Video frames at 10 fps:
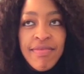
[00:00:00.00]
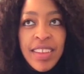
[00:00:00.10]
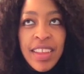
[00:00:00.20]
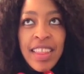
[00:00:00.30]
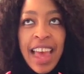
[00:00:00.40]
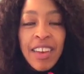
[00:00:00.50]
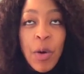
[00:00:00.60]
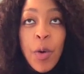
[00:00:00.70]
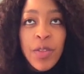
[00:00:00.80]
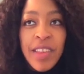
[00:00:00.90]
that
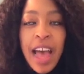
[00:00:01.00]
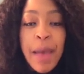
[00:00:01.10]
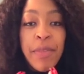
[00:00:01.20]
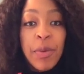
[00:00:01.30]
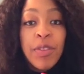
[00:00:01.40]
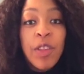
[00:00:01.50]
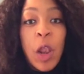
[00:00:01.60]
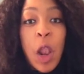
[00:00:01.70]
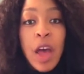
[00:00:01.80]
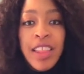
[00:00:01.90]
whole time. That was the
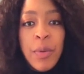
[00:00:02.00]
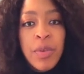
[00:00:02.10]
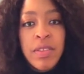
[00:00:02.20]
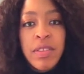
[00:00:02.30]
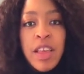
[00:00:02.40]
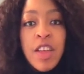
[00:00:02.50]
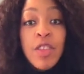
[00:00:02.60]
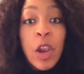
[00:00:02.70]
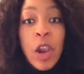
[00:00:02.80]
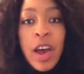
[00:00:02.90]

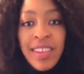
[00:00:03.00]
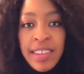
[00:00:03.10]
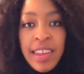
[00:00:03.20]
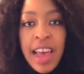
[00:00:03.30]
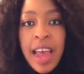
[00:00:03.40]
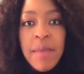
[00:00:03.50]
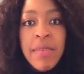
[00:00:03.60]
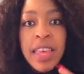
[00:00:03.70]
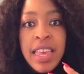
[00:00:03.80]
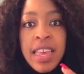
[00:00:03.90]
last time
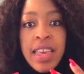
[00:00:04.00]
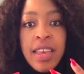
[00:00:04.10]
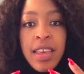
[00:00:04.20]
he